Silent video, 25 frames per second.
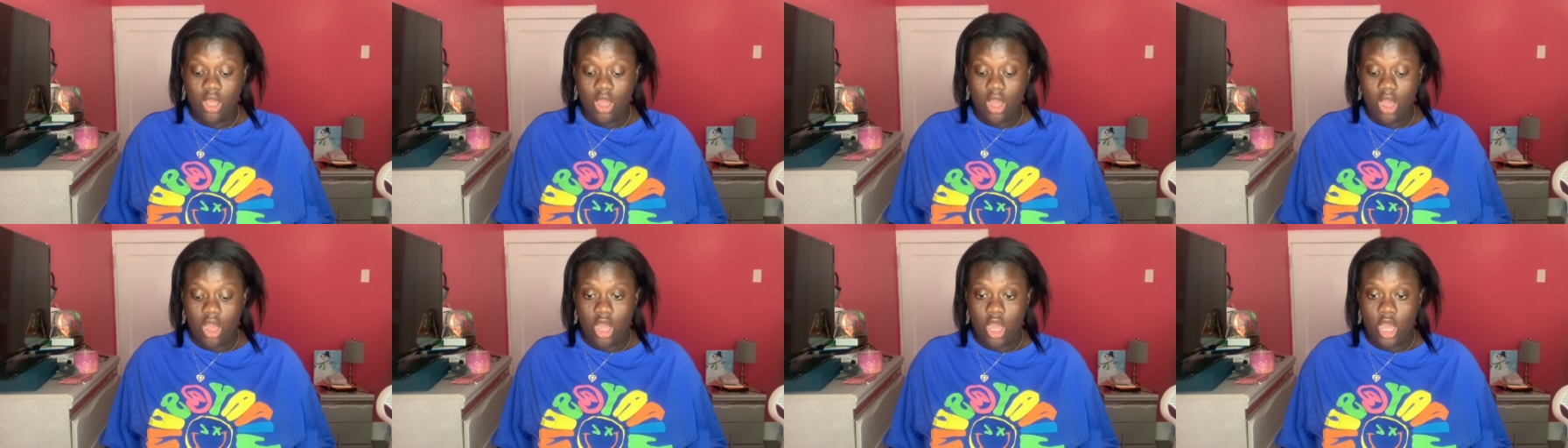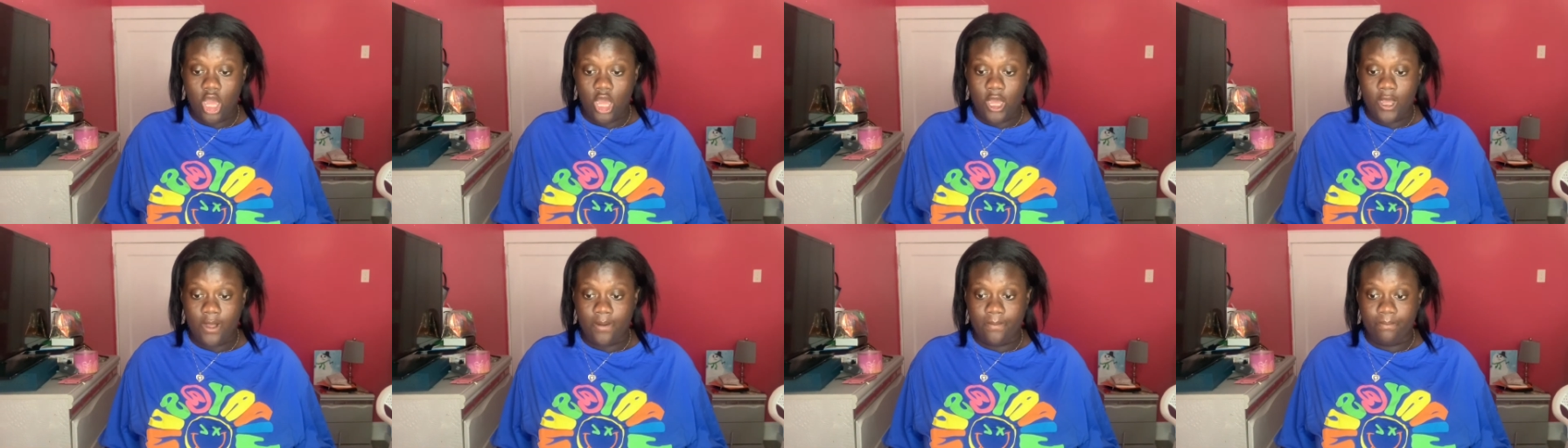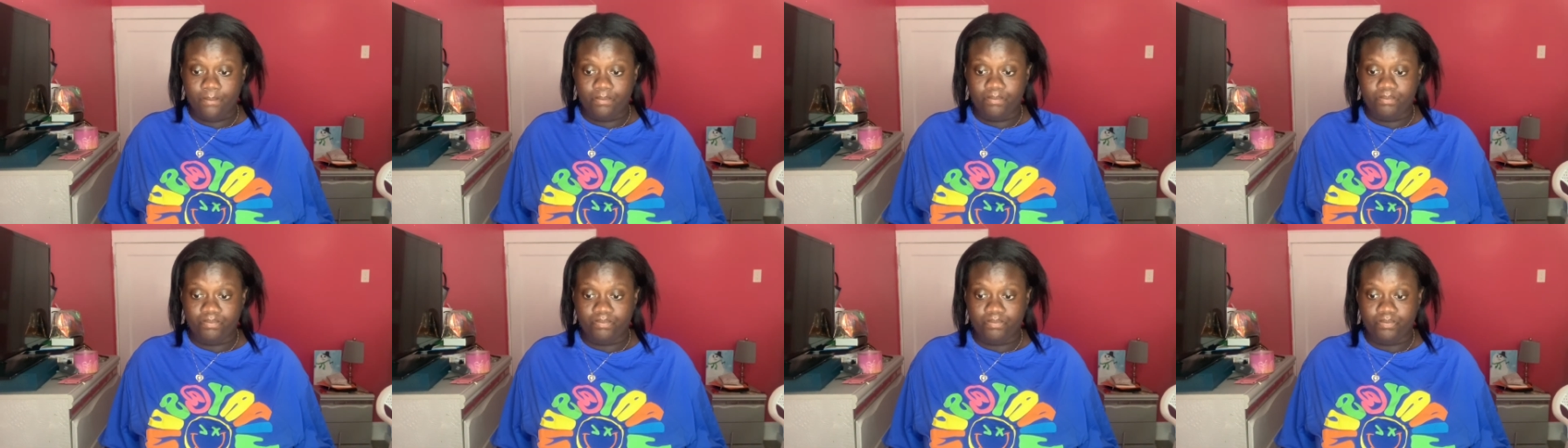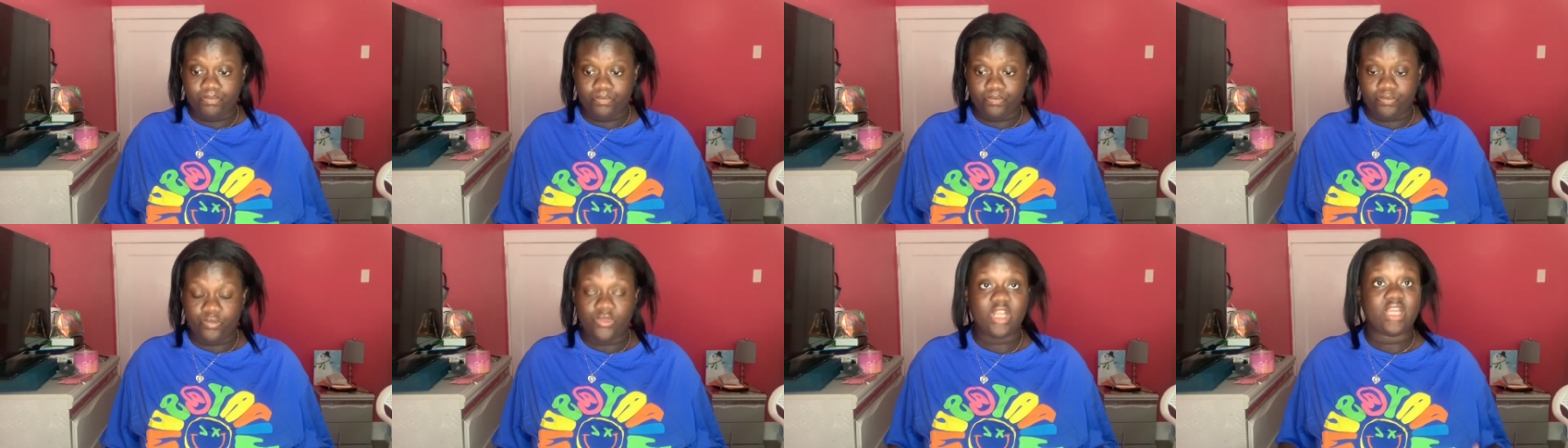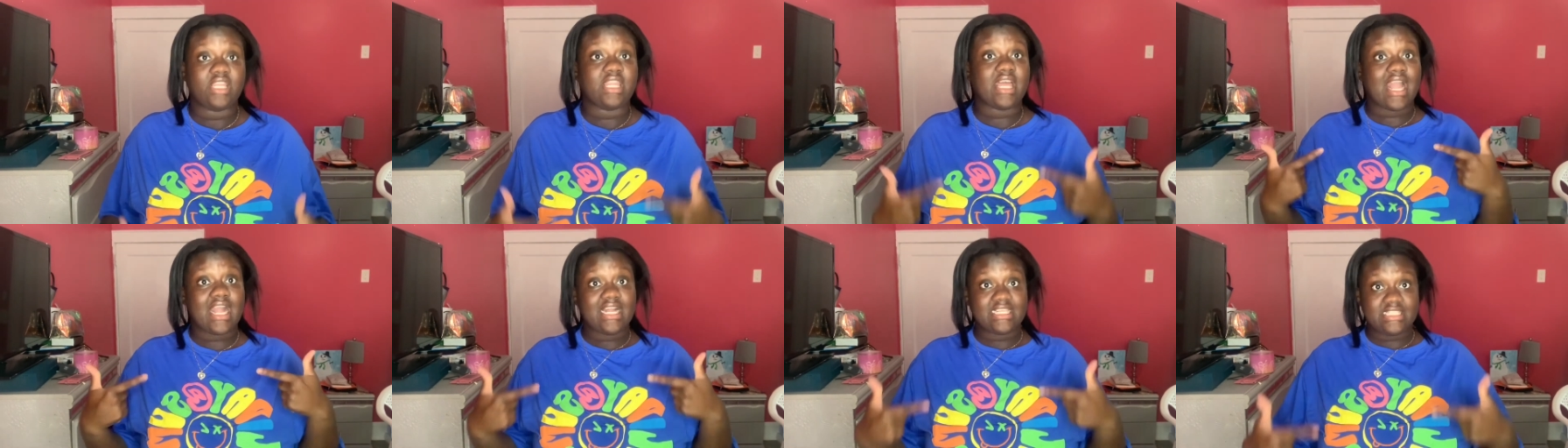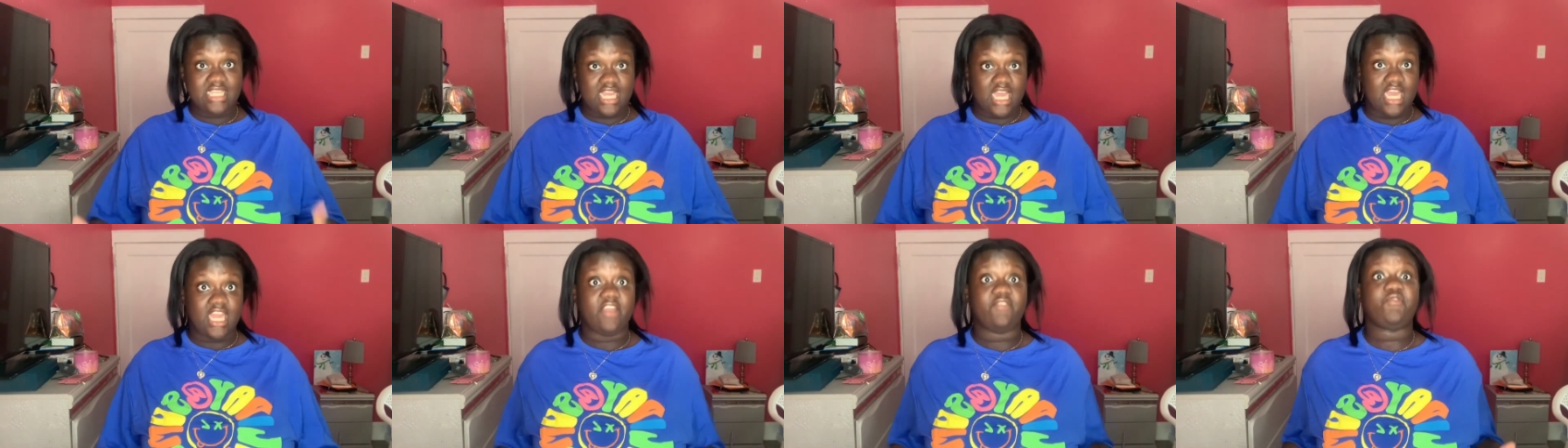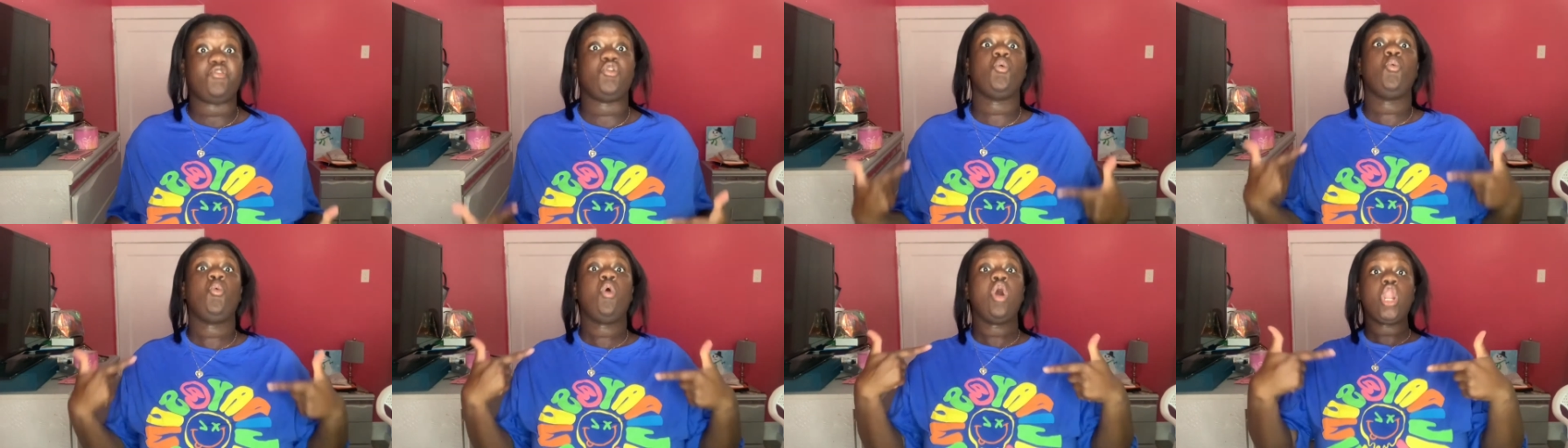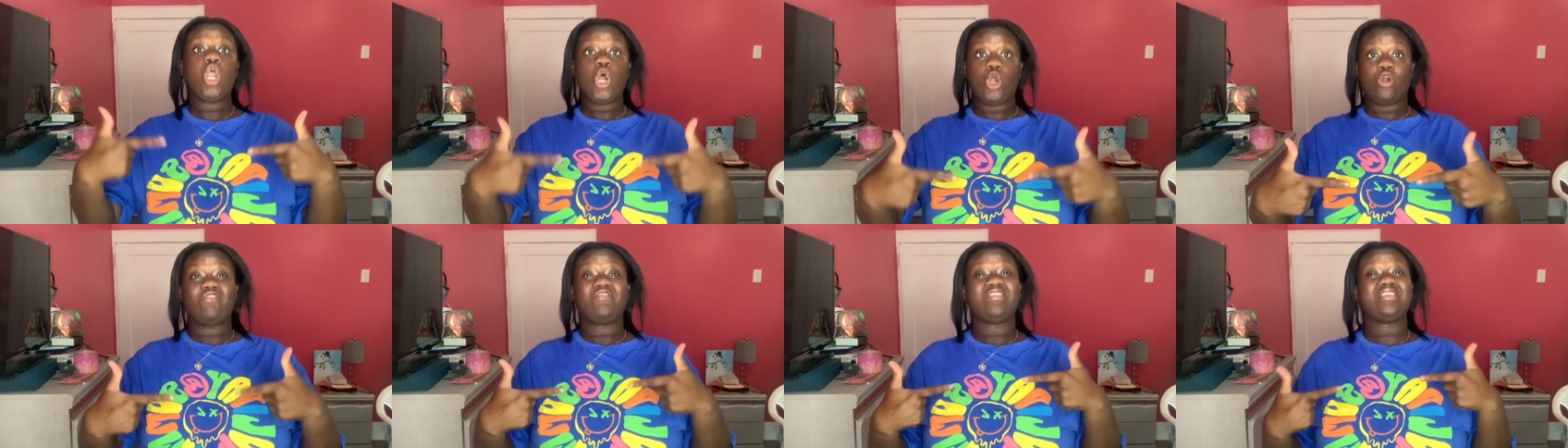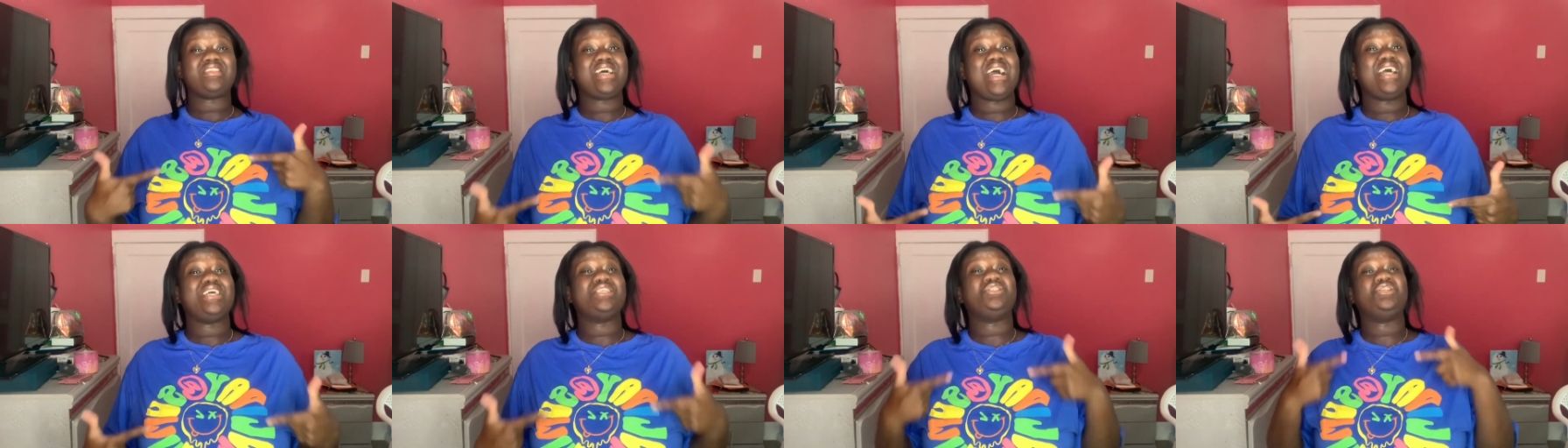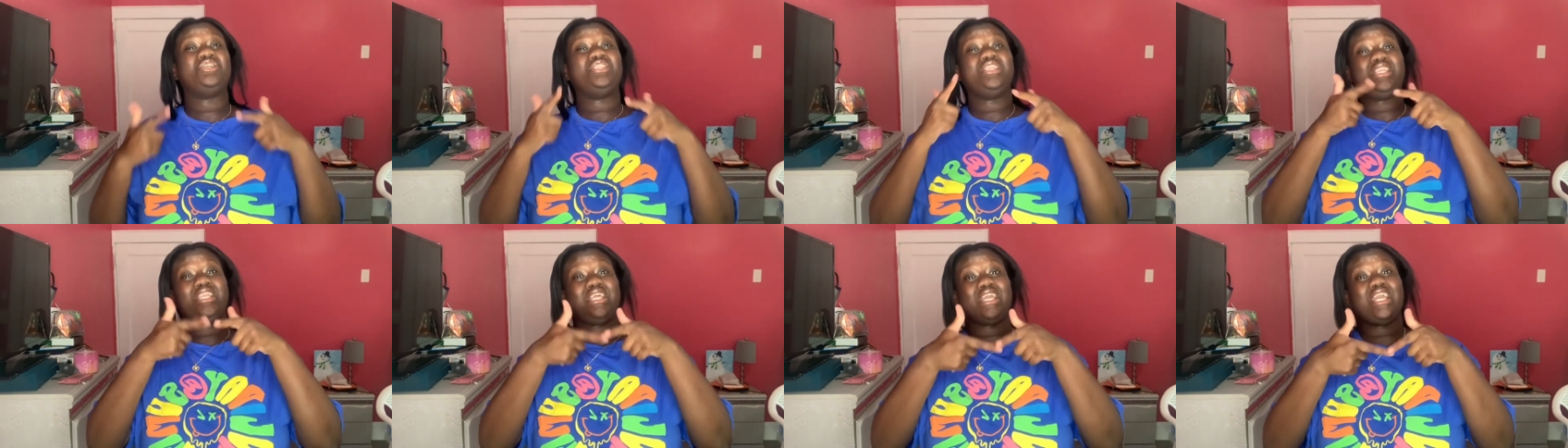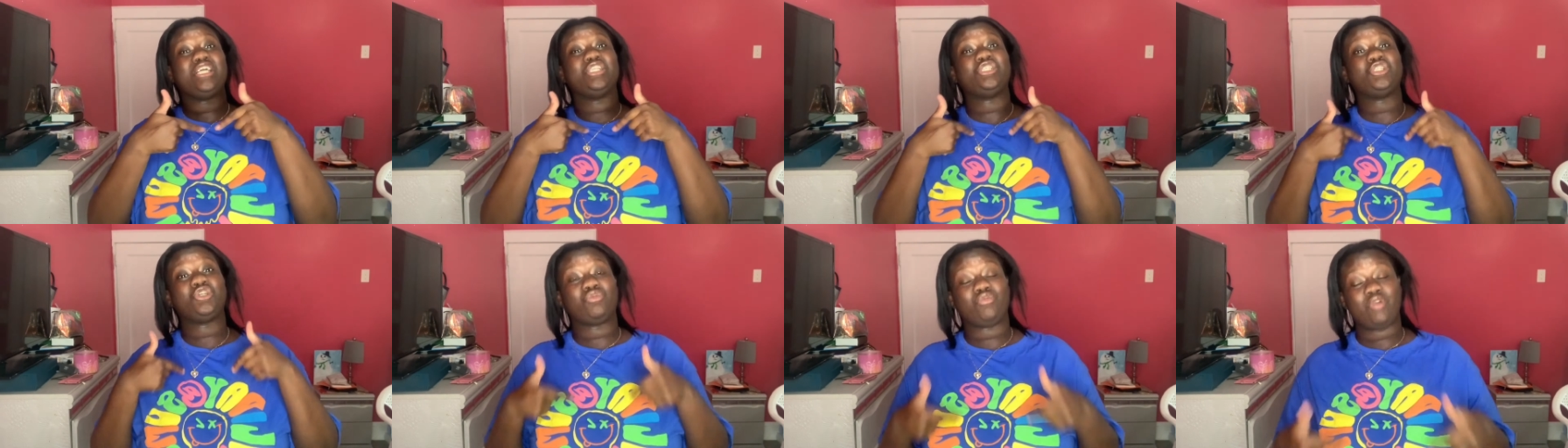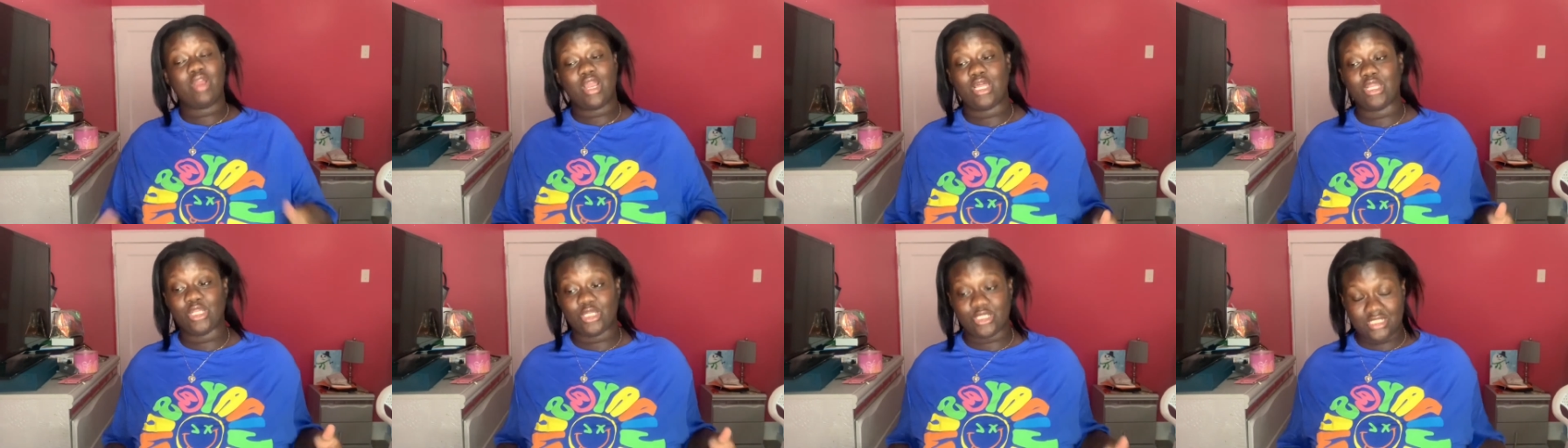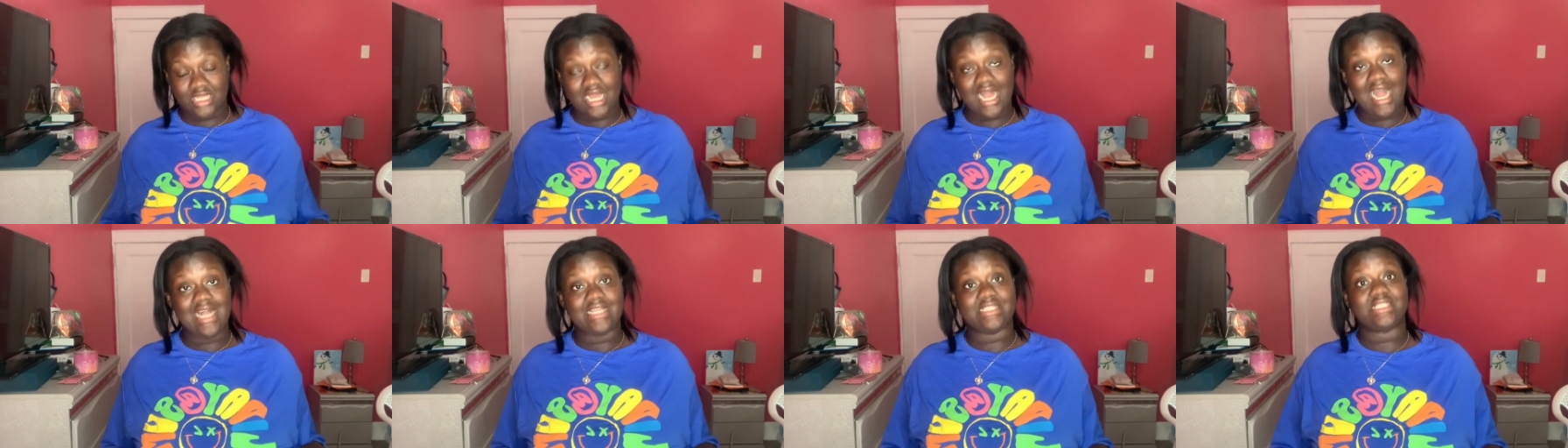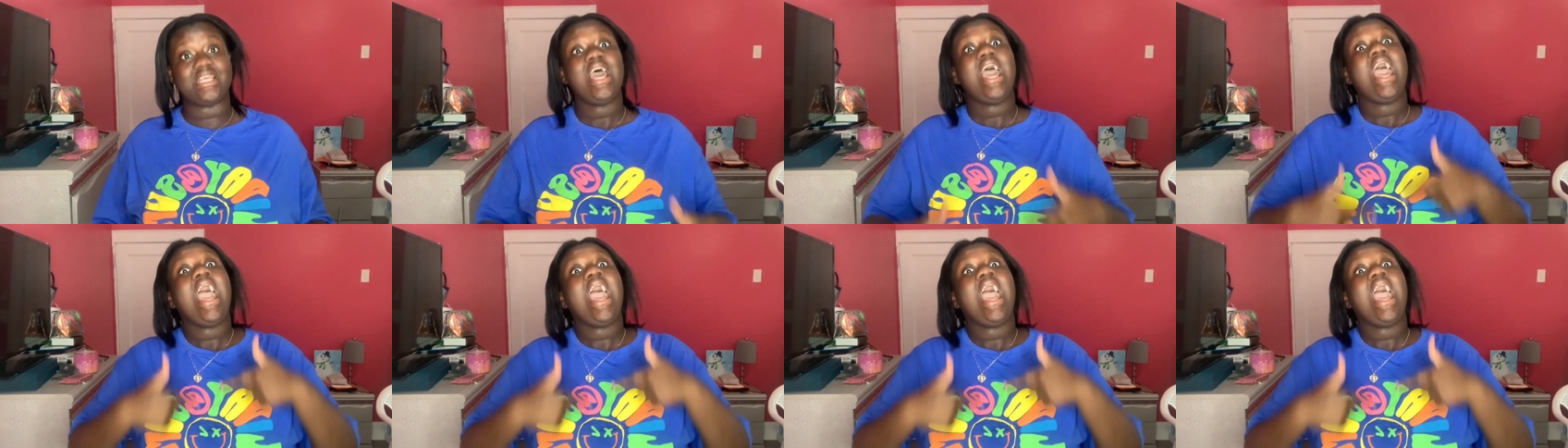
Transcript: um like I said, if you want oversized, you need to get your regular size.